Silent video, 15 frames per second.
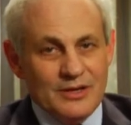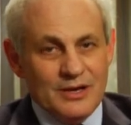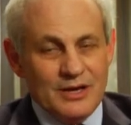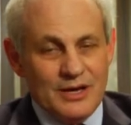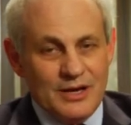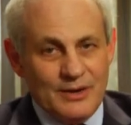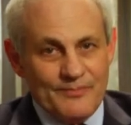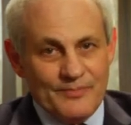
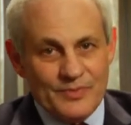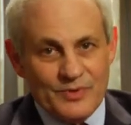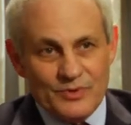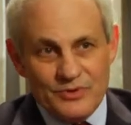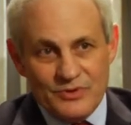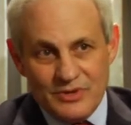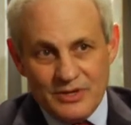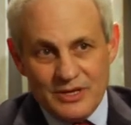um,
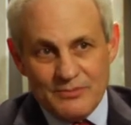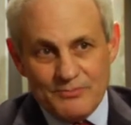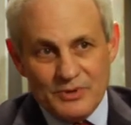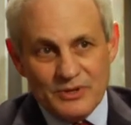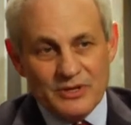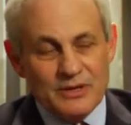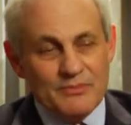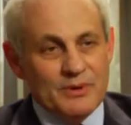is
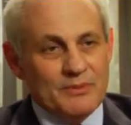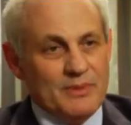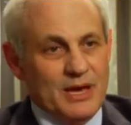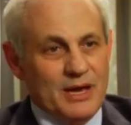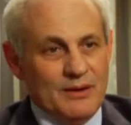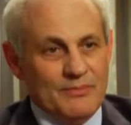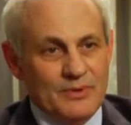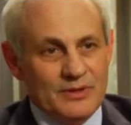
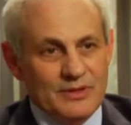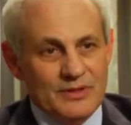ipilimumab,